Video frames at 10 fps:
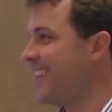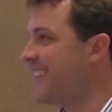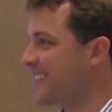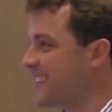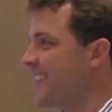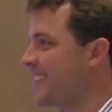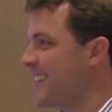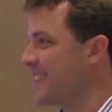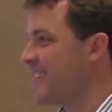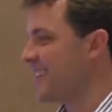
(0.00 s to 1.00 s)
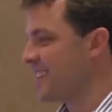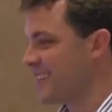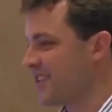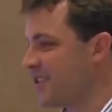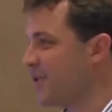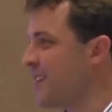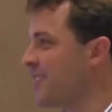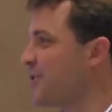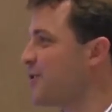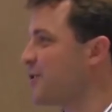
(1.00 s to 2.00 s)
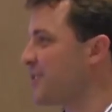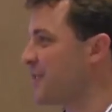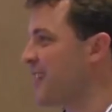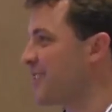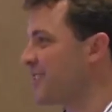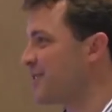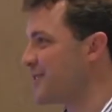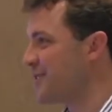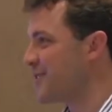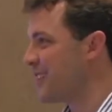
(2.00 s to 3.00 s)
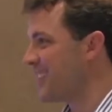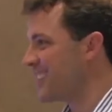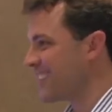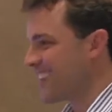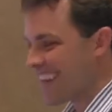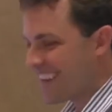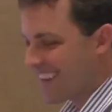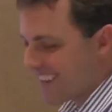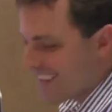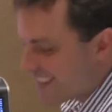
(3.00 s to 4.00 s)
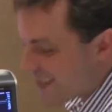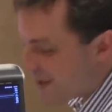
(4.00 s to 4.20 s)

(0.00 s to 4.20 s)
I like to think that I've got a degree in Google and a minor in YouTube, I like to say. So